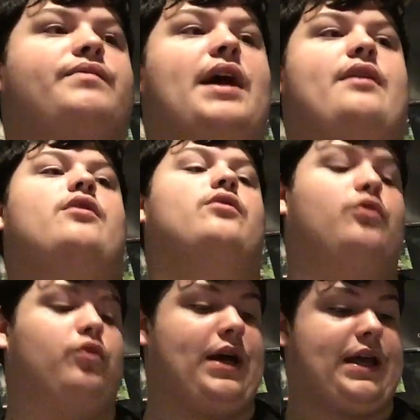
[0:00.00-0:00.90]
They got
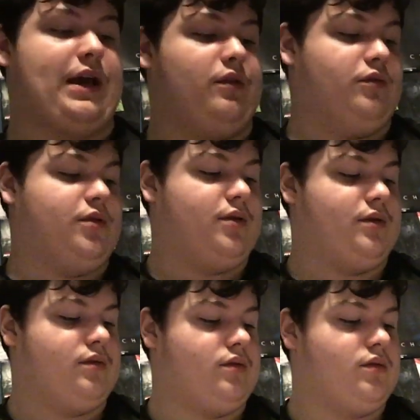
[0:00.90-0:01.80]
all get killed.
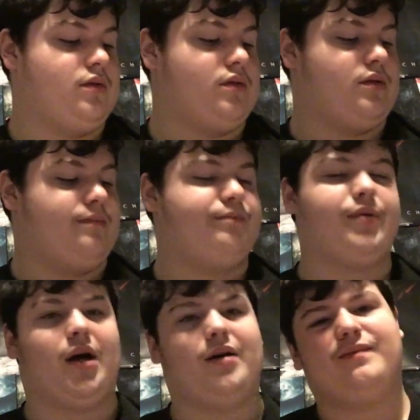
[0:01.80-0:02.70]

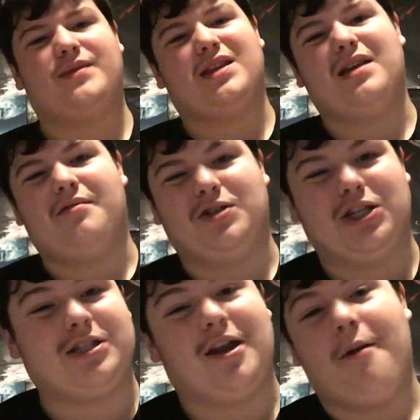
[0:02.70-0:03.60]
But it was
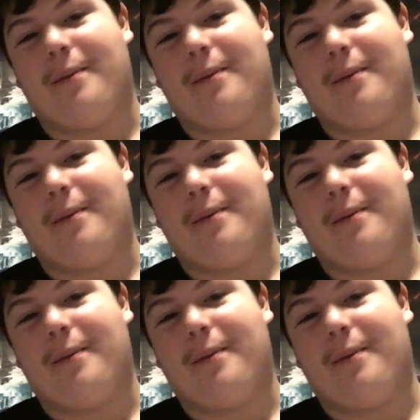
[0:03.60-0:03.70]
just slow